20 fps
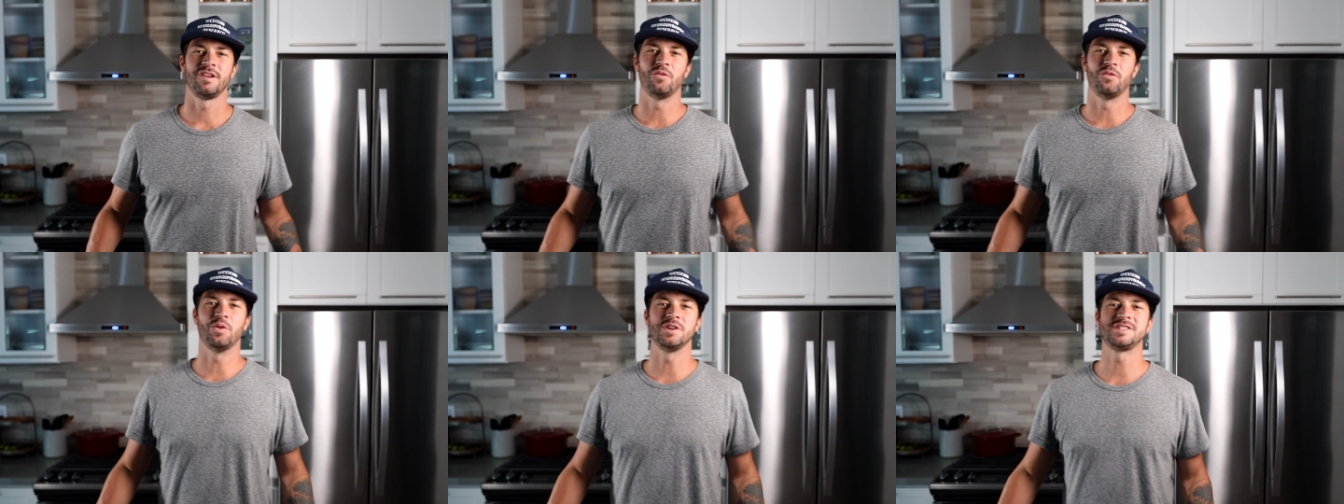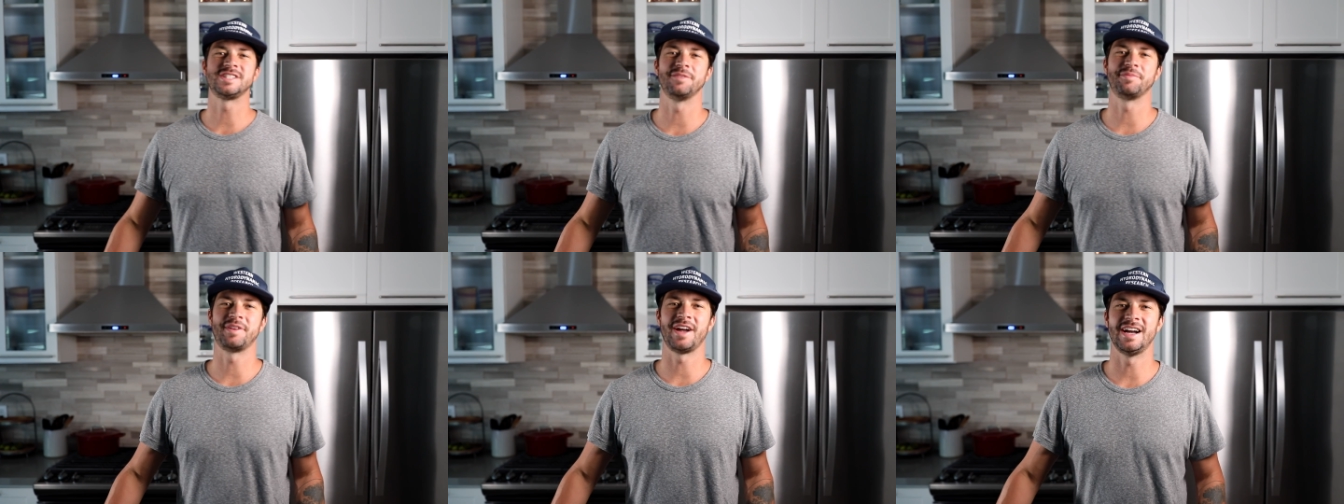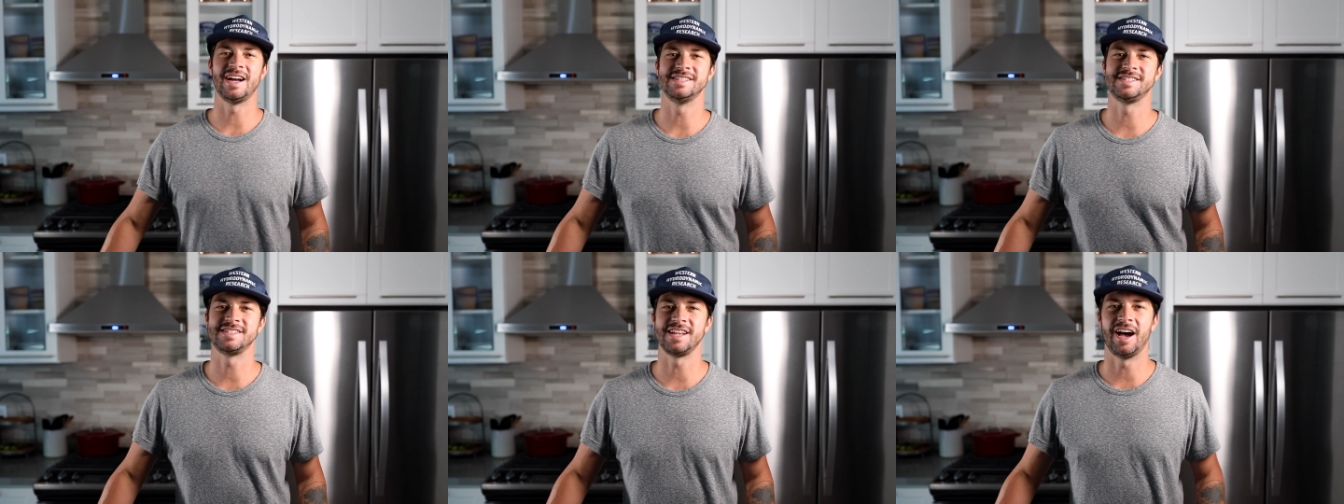What's up
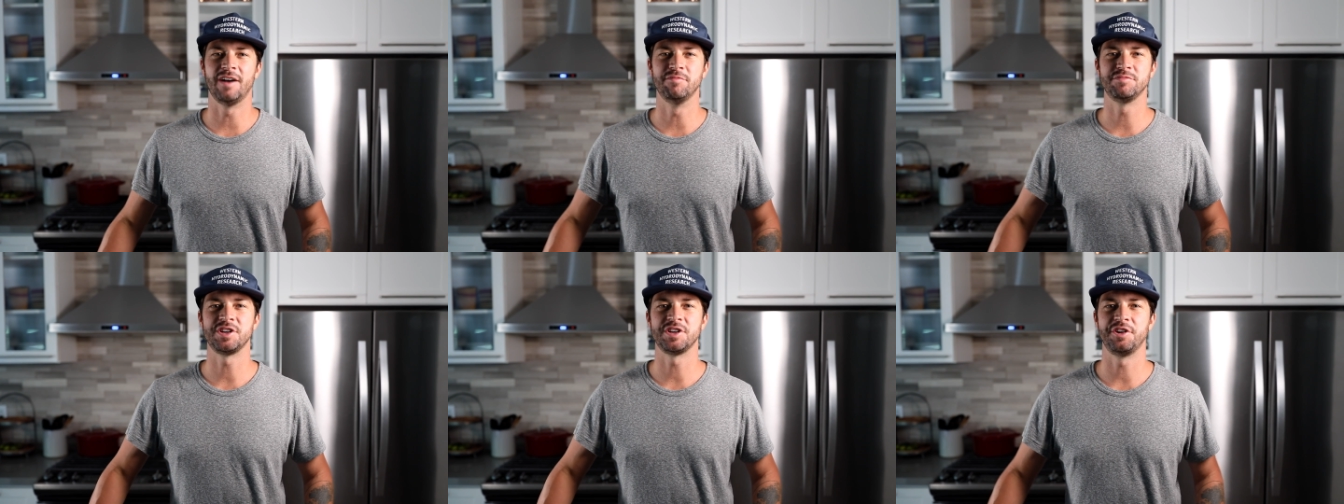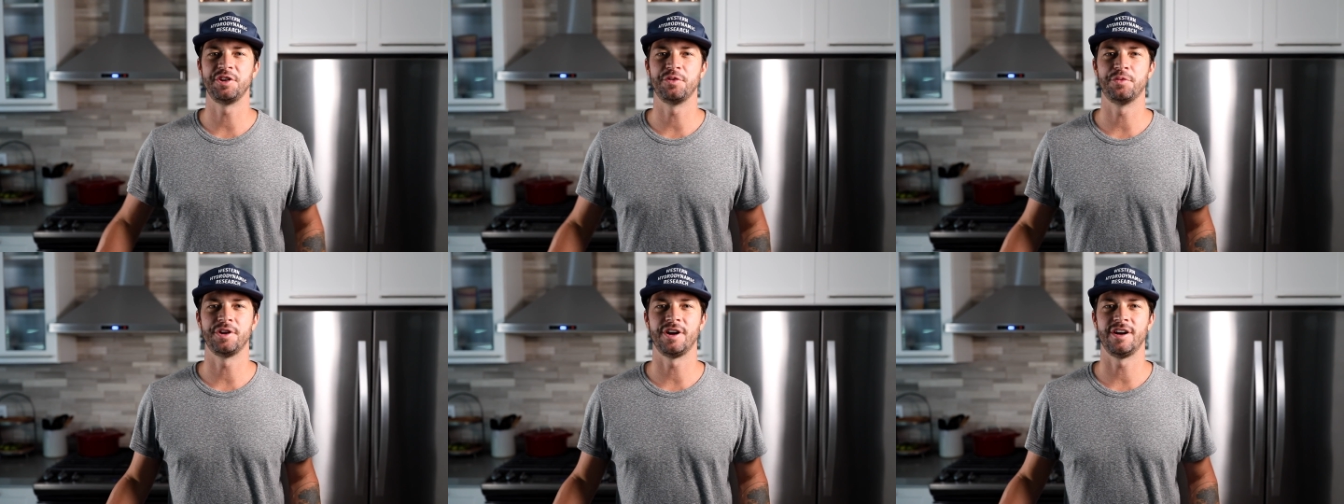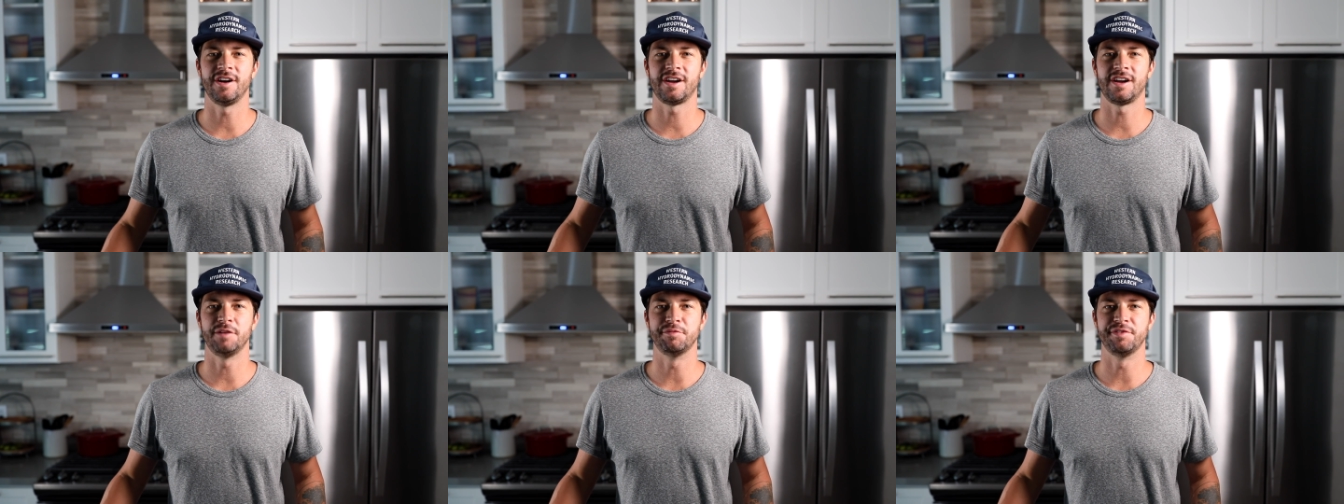guys, I'm Tony
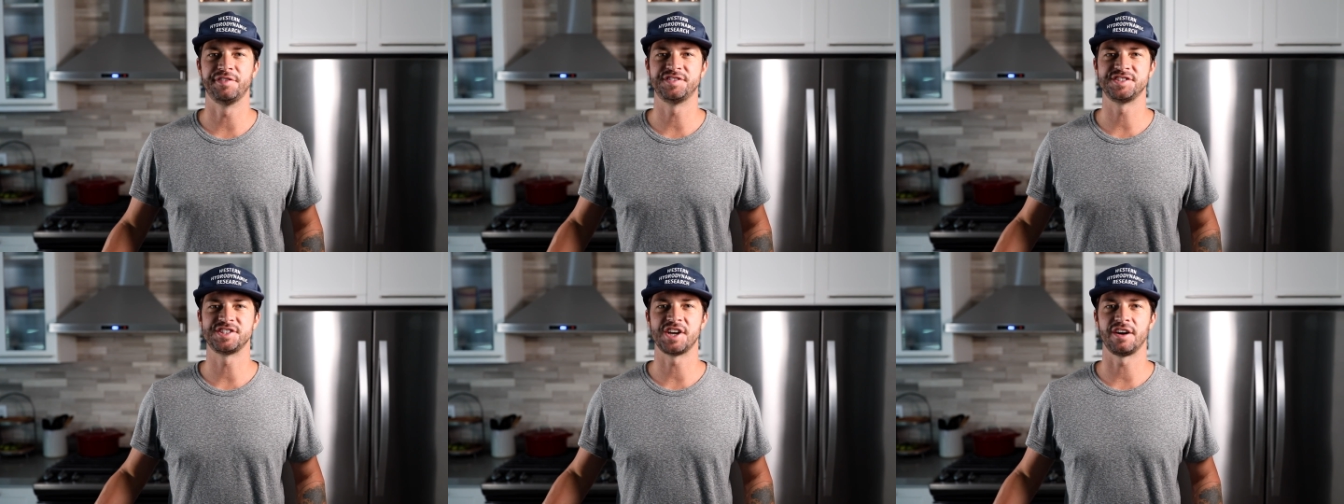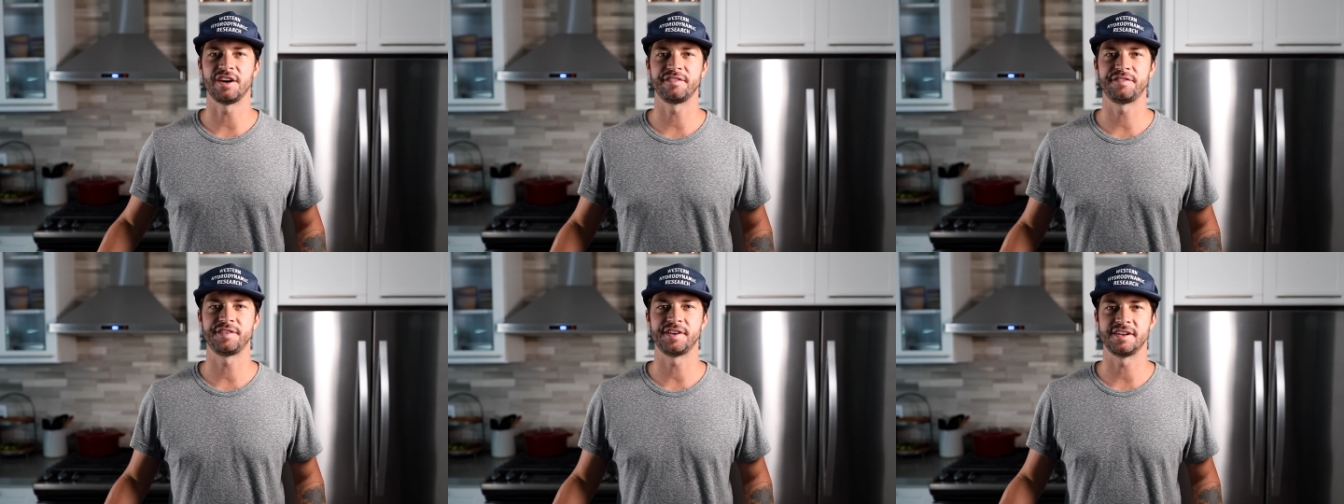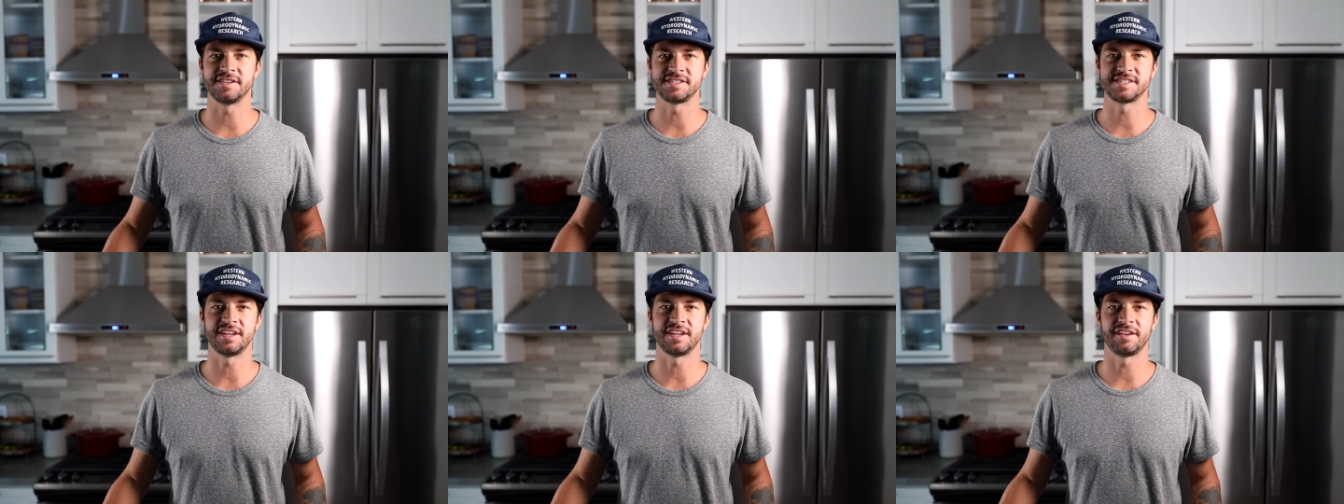Wodarck. I'm a photographer
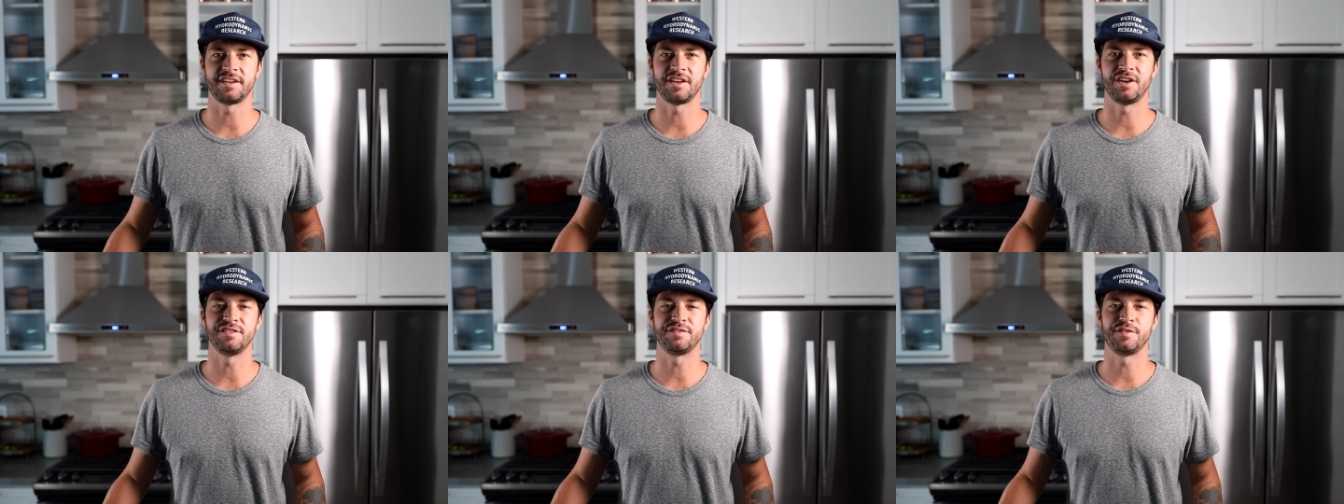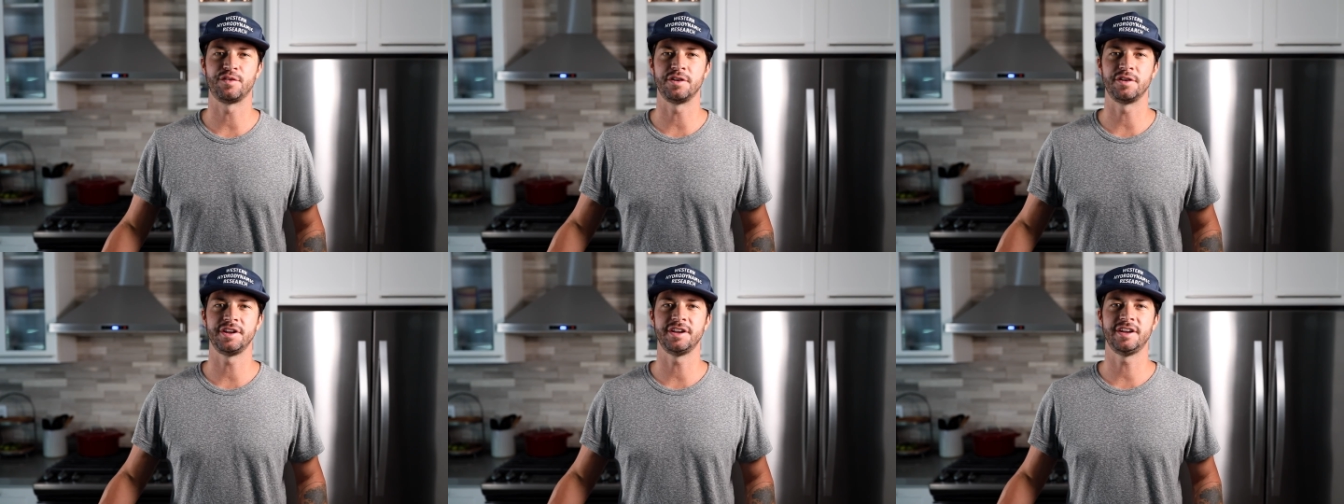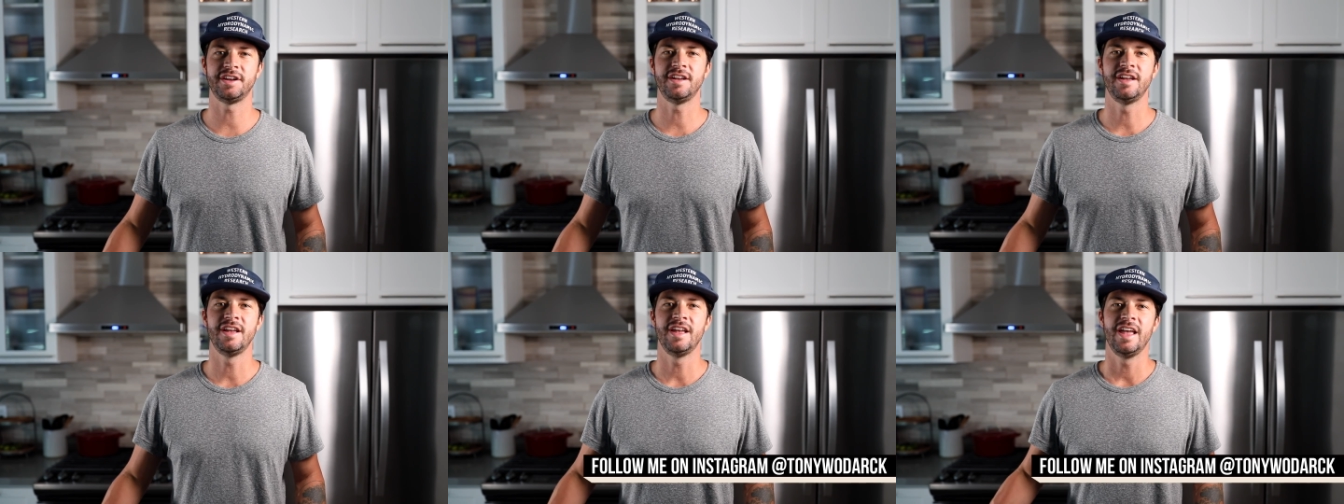out of Southern
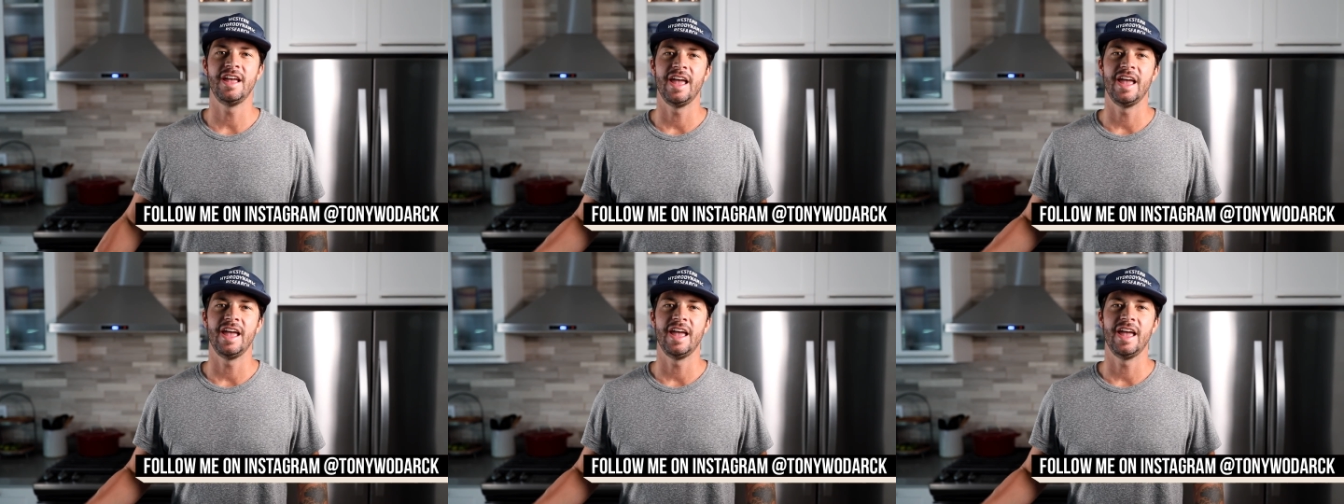California,